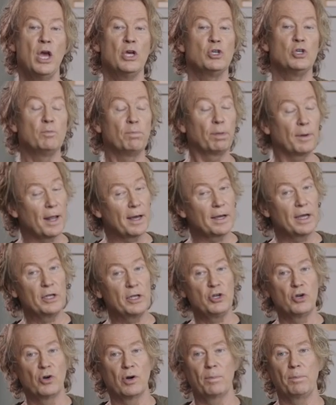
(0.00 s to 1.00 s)
You plug
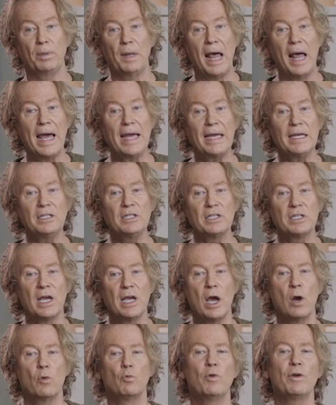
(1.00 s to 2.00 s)
in your appliance
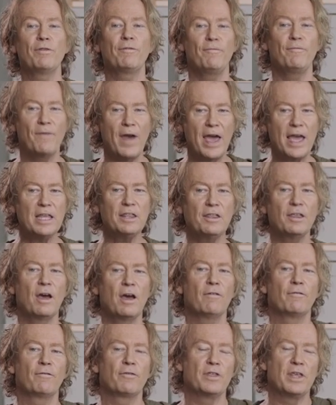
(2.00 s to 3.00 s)
with faith
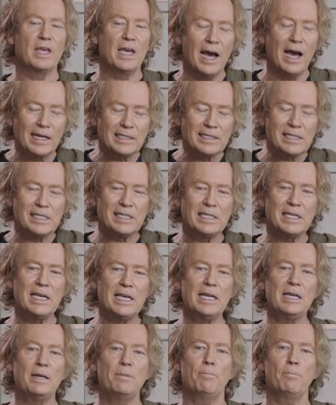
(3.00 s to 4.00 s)
for the
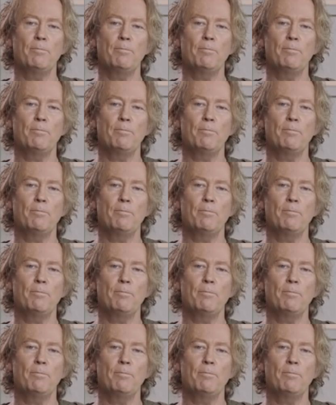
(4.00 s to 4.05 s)
unseen